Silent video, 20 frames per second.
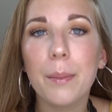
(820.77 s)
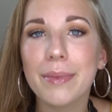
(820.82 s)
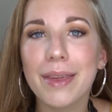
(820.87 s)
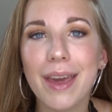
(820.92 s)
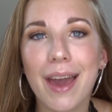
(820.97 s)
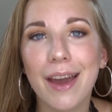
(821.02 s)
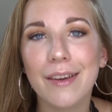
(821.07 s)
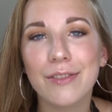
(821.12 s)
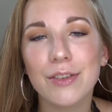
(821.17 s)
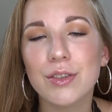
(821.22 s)

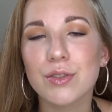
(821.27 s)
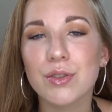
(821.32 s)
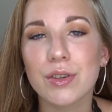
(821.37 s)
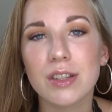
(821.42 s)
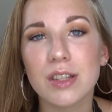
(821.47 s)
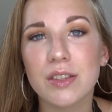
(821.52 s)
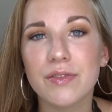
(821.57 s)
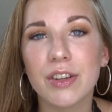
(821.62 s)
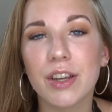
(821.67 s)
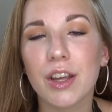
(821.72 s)
Yeah, if you enjoyed
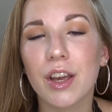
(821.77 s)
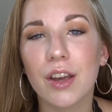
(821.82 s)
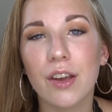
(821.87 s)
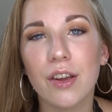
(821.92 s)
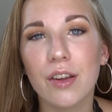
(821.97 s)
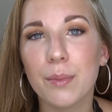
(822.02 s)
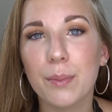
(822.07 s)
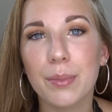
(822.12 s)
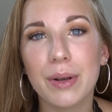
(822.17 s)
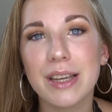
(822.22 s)
this
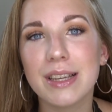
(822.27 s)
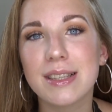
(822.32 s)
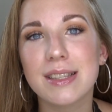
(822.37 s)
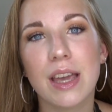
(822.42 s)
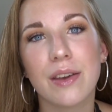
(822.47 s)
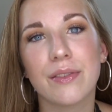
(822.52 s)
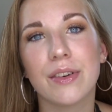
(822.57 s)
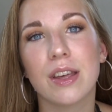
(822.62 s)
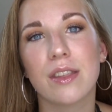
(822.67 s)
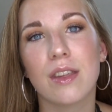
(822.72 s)
video, please
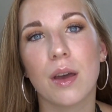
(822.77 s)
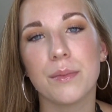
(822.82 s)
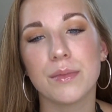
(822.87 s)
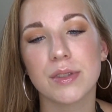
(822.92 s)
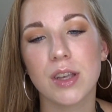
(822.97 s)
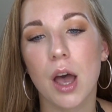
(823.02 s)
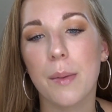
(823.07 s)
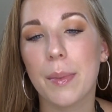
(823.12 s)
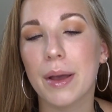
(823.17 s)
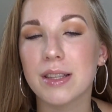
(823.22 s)
give it a thumbs
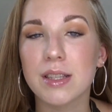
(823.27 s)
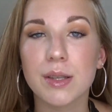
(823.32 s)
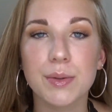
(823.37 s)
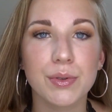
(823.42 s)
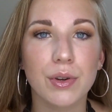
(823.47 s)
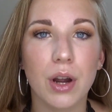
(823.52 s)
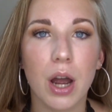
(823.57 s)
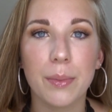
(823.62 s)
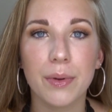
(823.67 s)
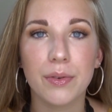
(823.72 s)
up and
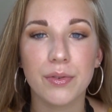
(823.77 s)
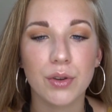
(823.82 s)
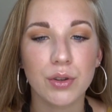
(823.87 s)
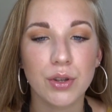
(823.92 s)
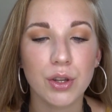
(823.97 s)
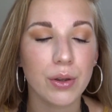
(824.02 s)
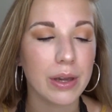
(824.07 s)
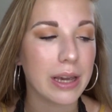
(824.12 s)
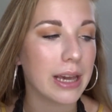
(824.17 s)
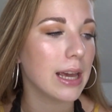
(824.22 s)
subscribe if you're
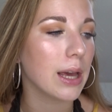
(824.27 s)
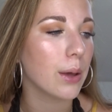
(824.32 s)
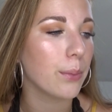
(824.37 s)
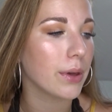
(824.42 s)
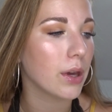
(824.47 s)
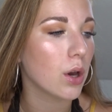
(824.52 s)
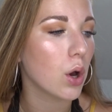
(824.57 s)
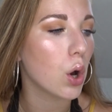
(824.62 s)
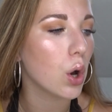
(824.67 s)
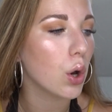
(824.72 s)
new here,
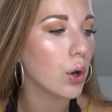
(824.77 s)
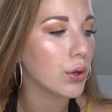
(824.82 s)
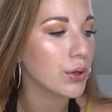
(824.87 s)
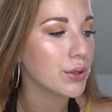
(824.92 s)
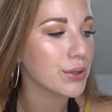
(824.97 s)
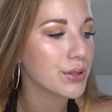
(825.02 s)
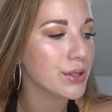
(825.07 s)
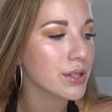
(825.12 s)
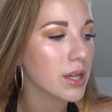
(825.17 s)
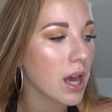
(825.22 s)

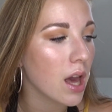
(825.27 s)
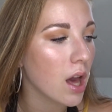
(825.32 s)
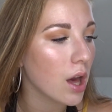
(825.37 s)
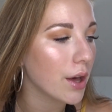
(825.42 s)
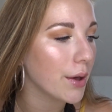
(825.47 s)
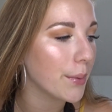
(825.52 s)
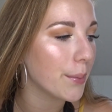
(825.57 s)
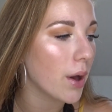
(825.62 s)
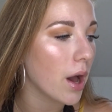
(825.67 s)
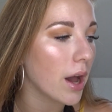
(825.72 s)
because
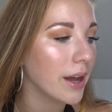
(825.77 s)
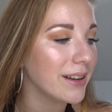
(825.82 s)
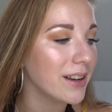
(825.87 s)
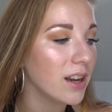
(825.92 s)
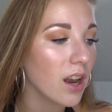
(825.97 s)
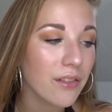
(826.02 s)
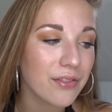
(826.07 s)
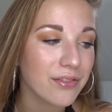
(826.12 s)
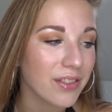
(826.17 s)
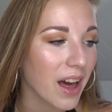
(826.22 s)
I'd
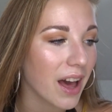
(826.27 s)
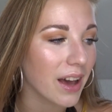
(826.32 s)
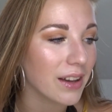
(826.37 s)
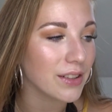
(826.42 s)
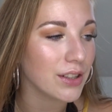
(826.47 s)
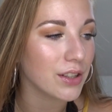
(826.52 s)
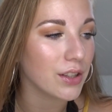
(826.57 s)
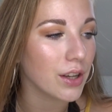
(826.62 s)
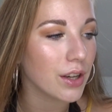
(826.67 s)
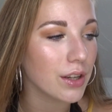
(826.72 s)
love that,
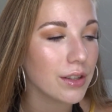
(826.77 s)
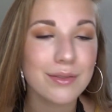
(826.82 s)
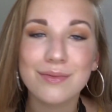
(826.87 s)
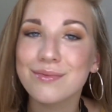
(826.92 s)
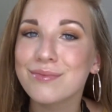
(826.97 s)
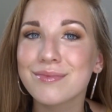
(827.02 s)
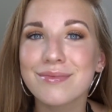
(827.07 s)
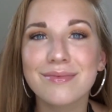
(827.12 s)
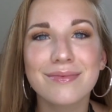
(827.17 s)
you know?